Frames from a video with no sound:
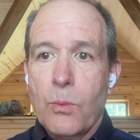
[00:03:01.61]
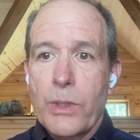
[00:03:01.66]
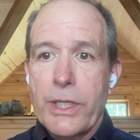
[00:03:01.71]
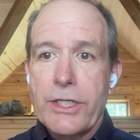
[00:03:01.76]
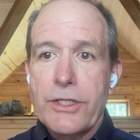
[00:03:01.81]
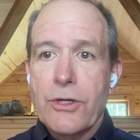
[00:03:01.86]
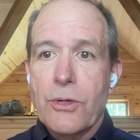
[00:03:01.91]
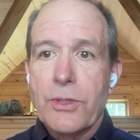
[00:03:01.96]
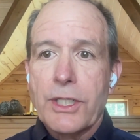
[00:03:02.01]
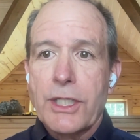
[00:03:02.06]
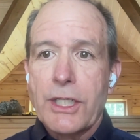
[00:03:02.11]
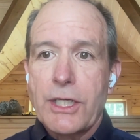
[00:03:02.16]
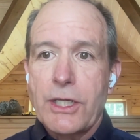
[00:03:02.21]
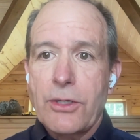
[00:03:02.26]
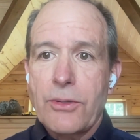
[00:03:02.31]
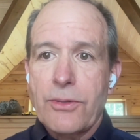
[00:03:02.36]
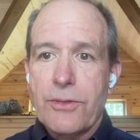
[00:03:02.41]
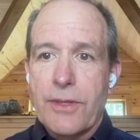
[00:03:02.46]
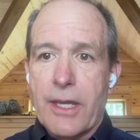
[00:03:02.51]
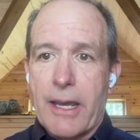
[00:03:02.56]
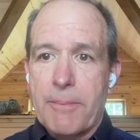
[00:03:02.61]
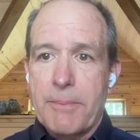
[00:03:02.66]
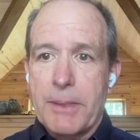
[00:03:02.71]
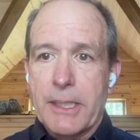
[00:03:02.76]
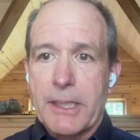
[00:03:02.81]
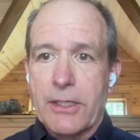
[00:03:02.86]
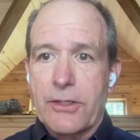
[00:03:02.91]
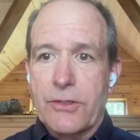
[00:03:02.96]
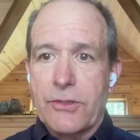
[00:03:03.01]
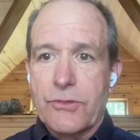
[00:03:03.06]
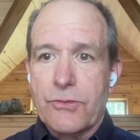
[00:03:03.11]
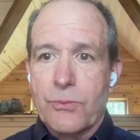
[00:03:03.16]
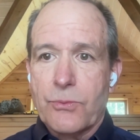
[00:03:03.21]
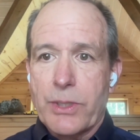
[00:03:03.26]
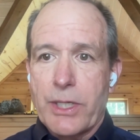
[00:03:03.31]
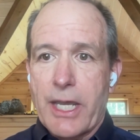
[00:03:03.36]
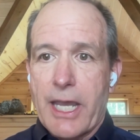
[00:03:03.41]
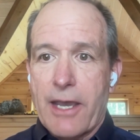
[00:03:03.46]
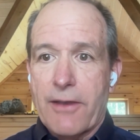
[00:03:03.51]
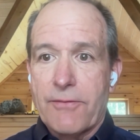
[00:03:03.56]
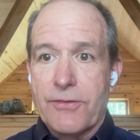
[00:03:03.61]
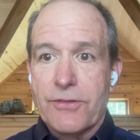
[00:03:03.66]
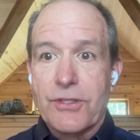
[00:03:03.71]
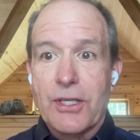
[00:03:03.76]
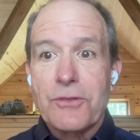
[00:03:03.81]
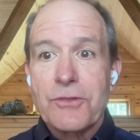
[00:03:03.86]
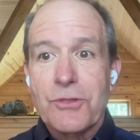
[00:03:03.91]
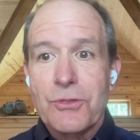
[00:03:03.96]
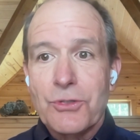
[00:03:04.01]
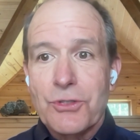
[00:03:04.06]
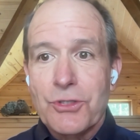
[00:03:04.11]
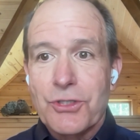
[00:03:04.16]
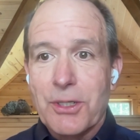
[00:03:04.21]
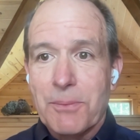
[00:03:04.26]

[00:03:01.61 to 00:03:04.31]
don't hear that because we have censorship